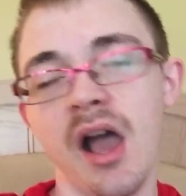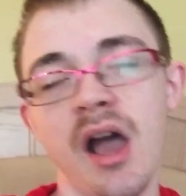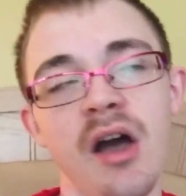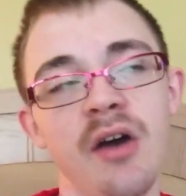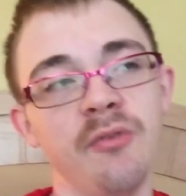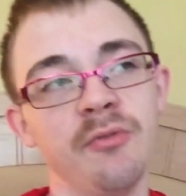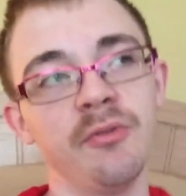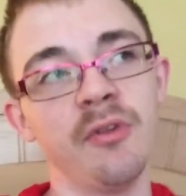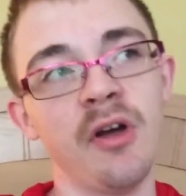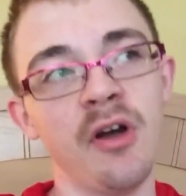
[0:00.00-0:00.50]

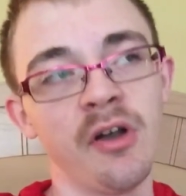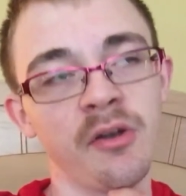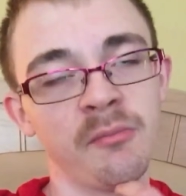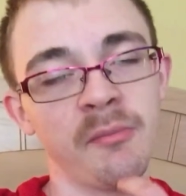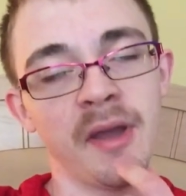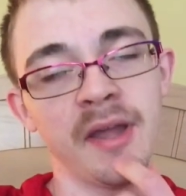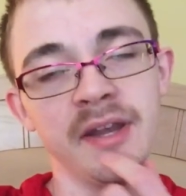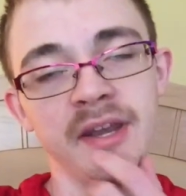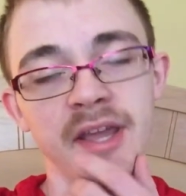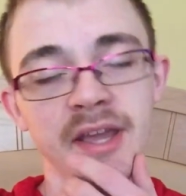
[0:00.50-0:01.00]
I'll vlog
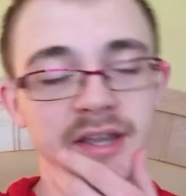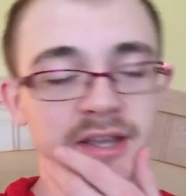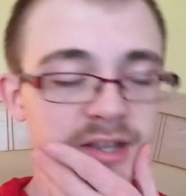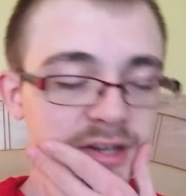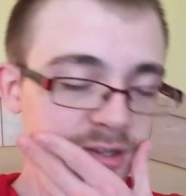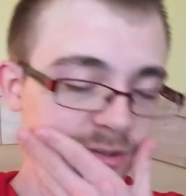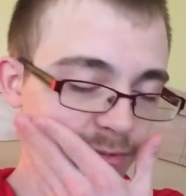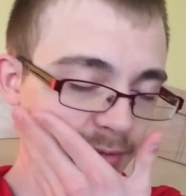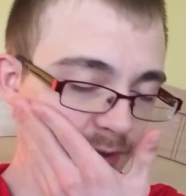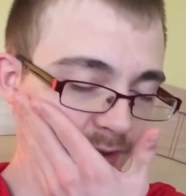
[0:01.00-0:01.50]
my day
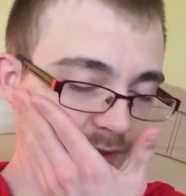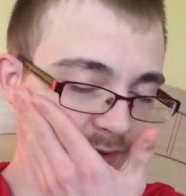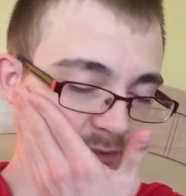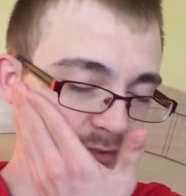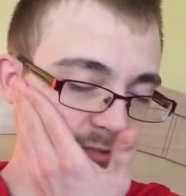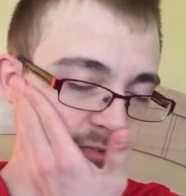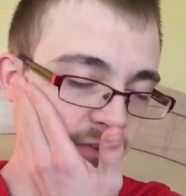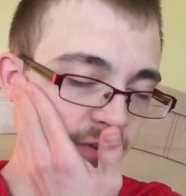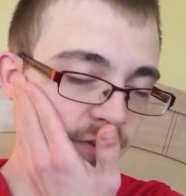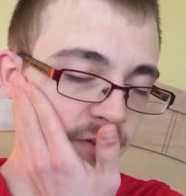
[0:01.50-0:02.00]
anyway.
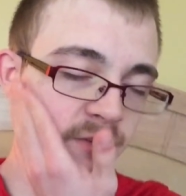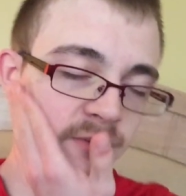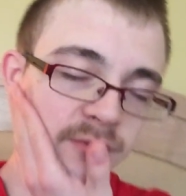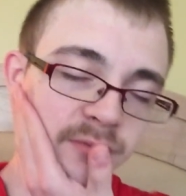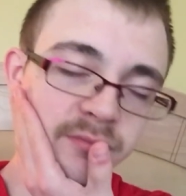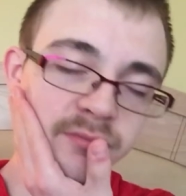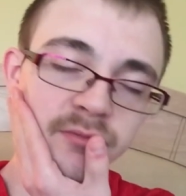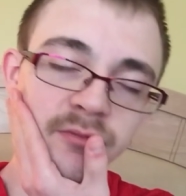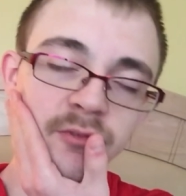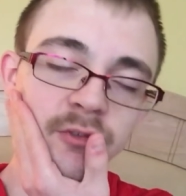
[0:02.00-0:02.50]

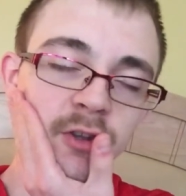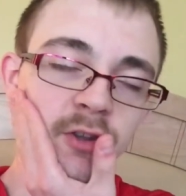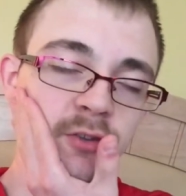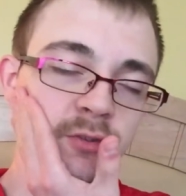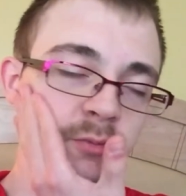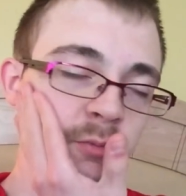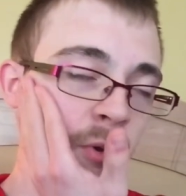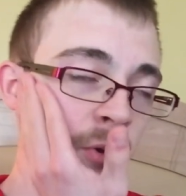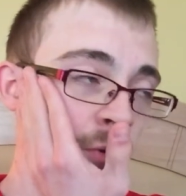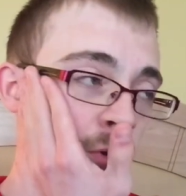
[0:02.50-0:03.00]
So
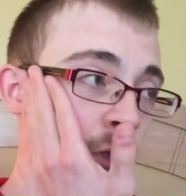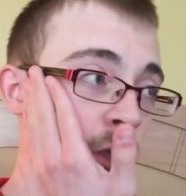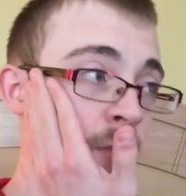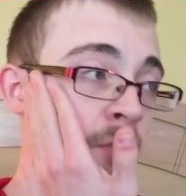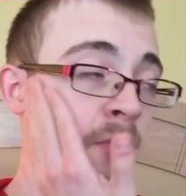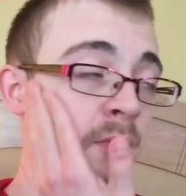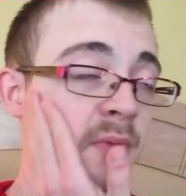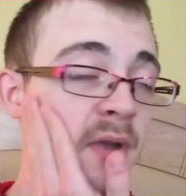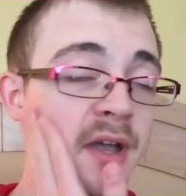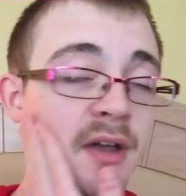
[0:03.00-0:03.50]
just woke
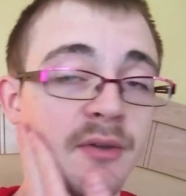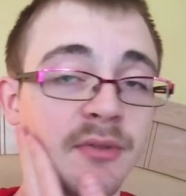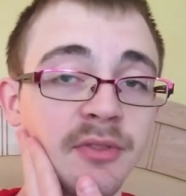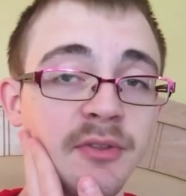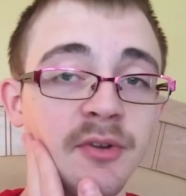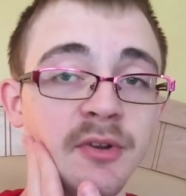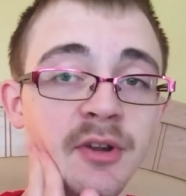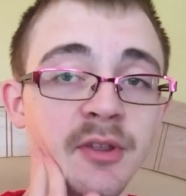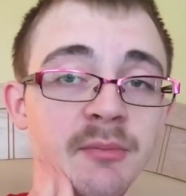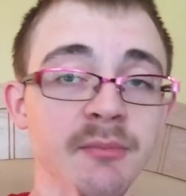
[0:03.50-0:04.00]
up about
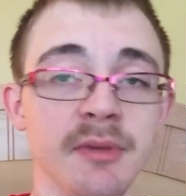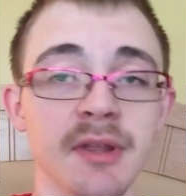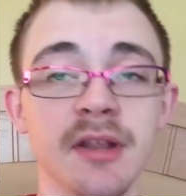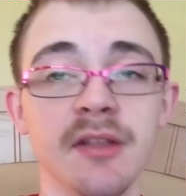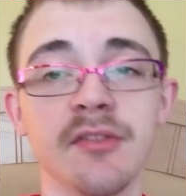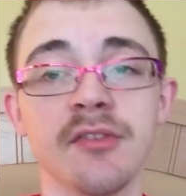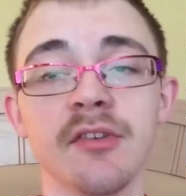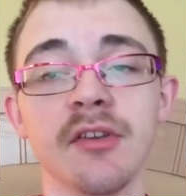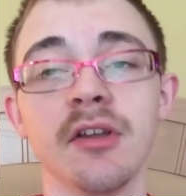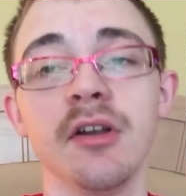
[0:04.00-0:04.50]
30
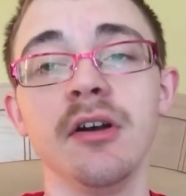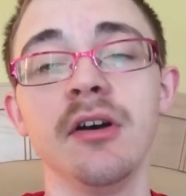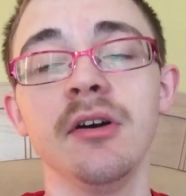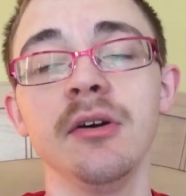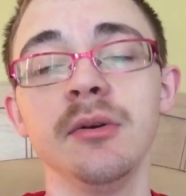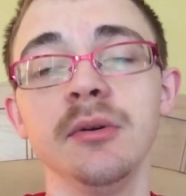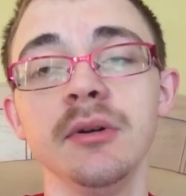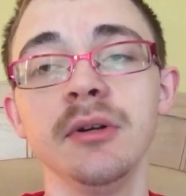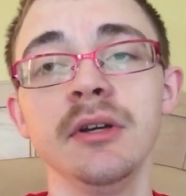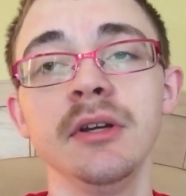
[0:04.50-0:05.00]
minutes
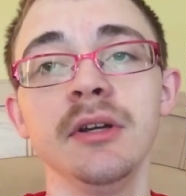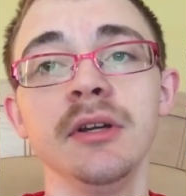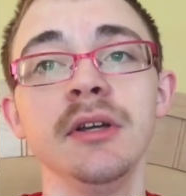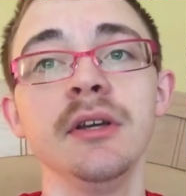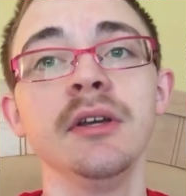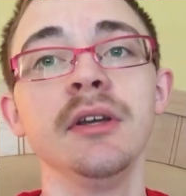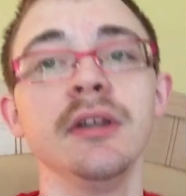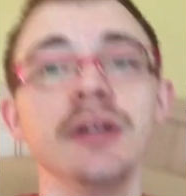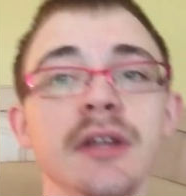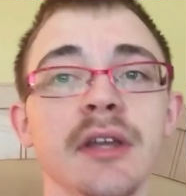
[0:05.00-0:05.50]
ago
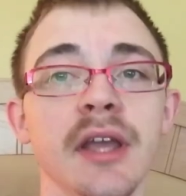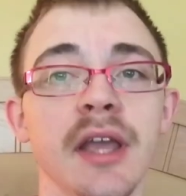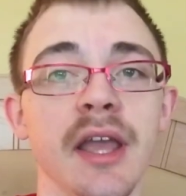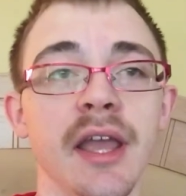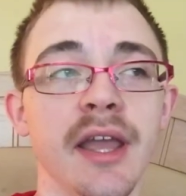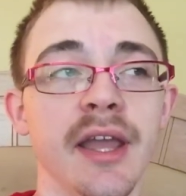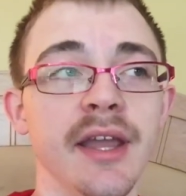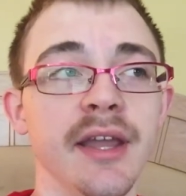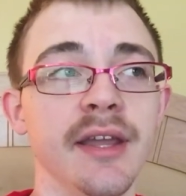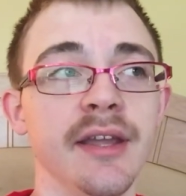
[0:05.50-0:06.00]

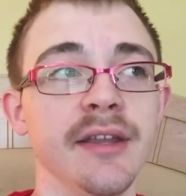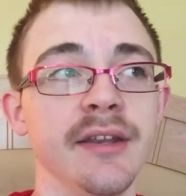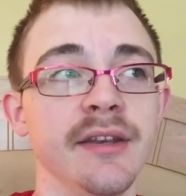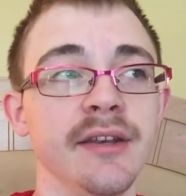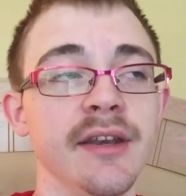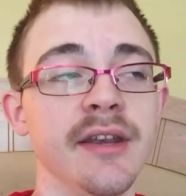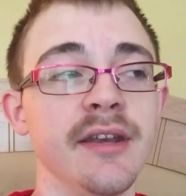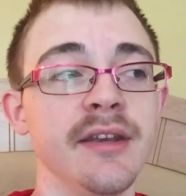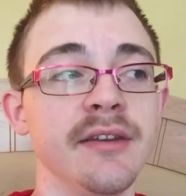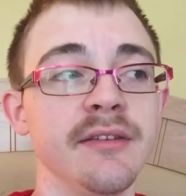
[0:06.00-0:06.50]

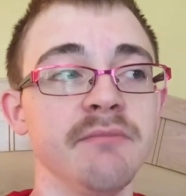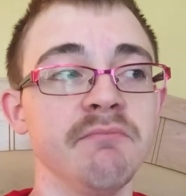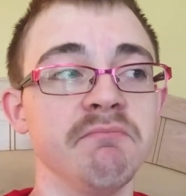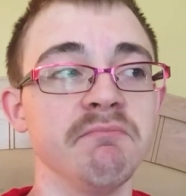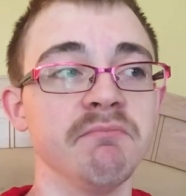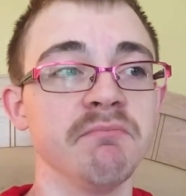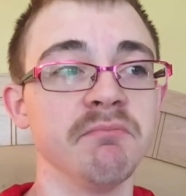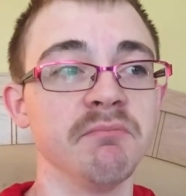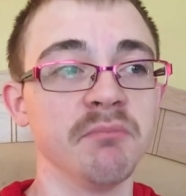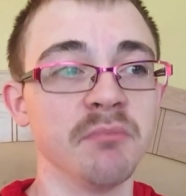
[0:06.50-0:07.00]
and
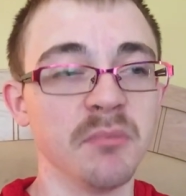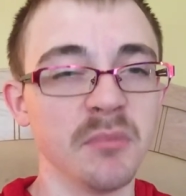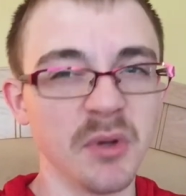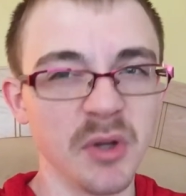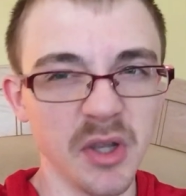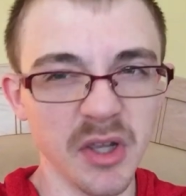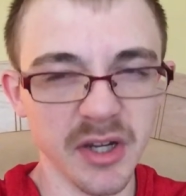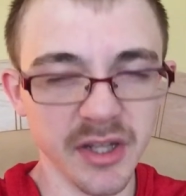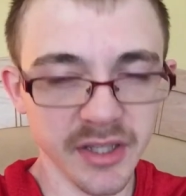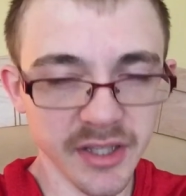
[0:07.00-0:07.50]
I'm
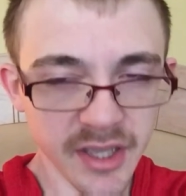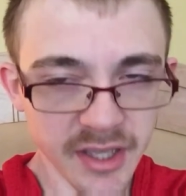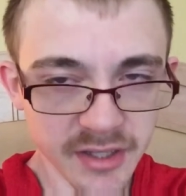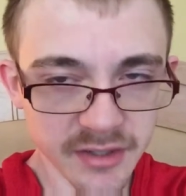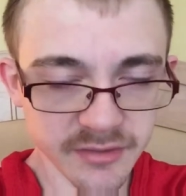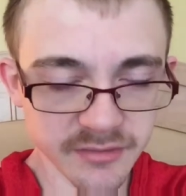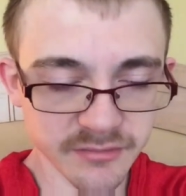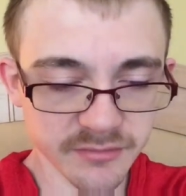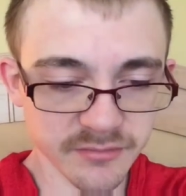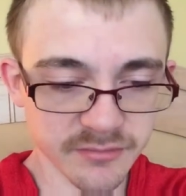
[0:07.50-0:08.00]
gonna
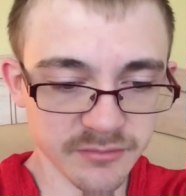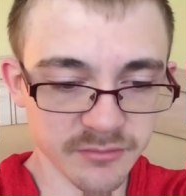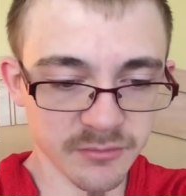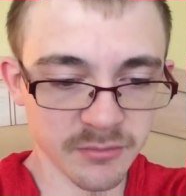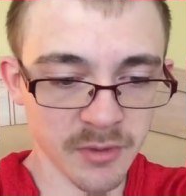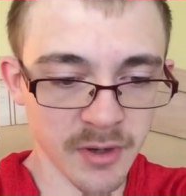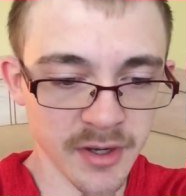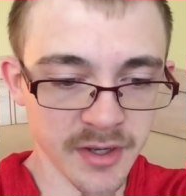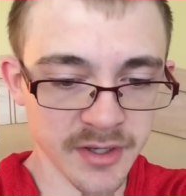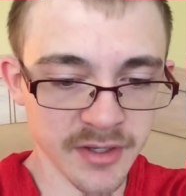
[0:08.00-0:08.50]
get
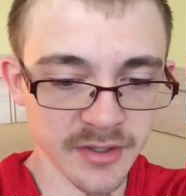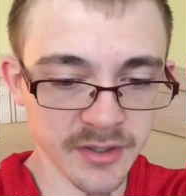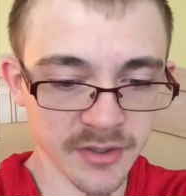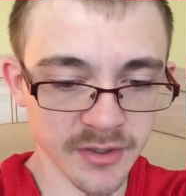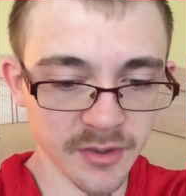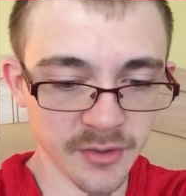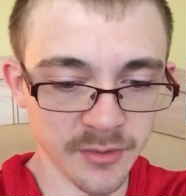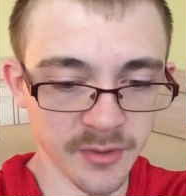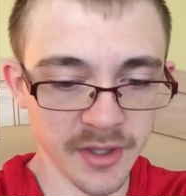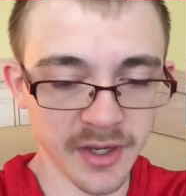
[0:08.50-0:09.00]
ready to
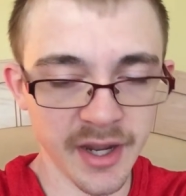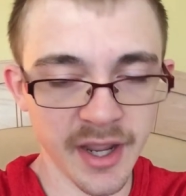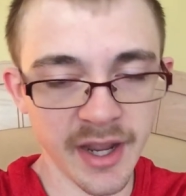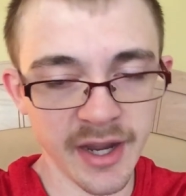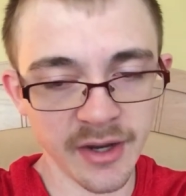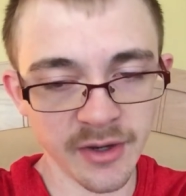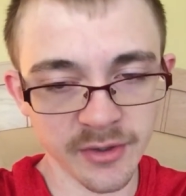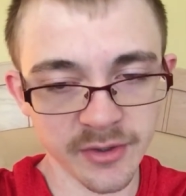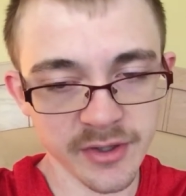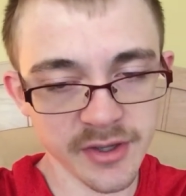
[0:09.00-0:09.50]
go get a
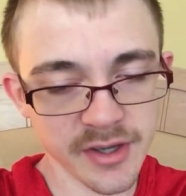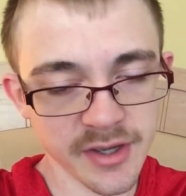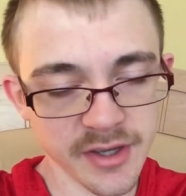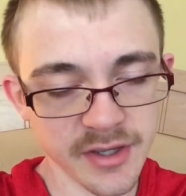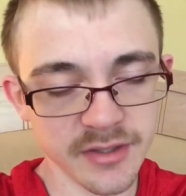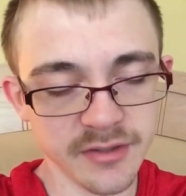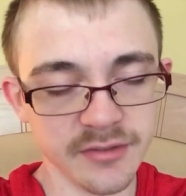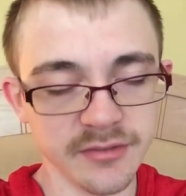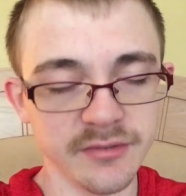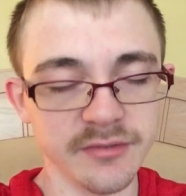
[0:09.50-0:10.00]

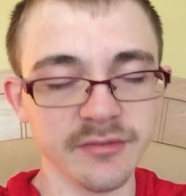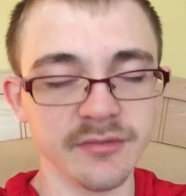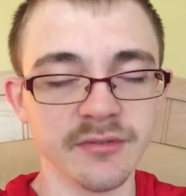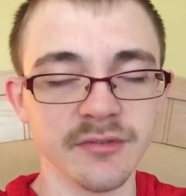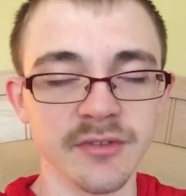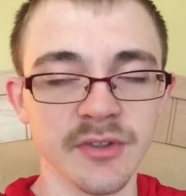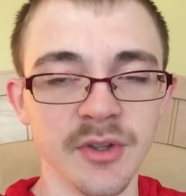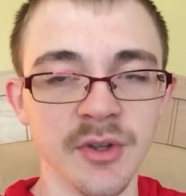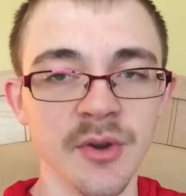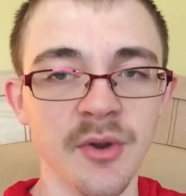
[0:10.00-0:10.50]
haircut.
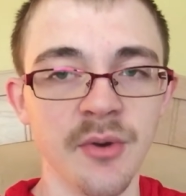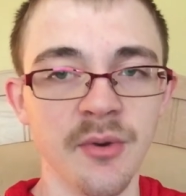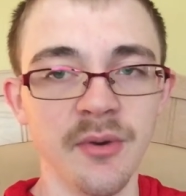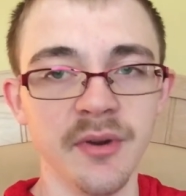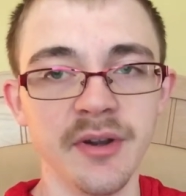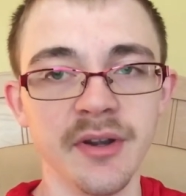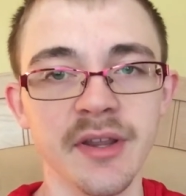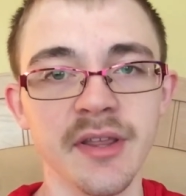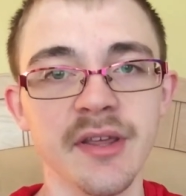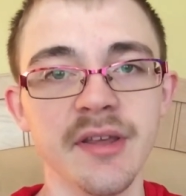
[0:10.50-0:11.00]
You know
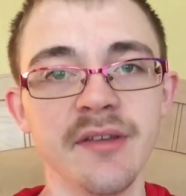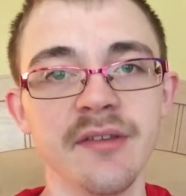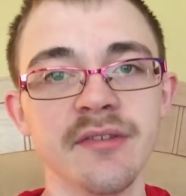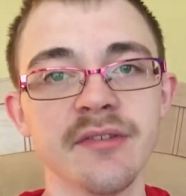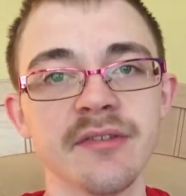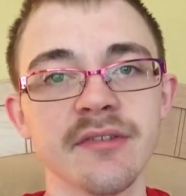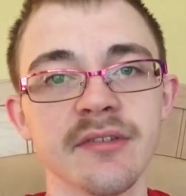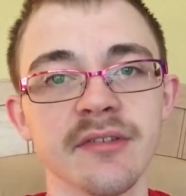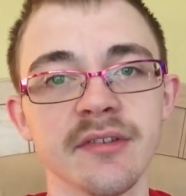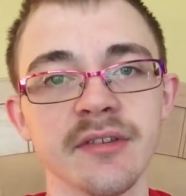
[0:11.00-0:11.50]
what it
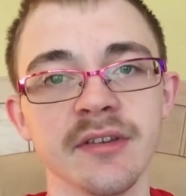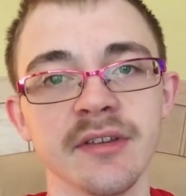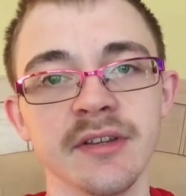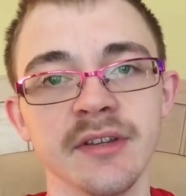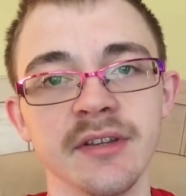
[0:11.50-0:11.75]
is.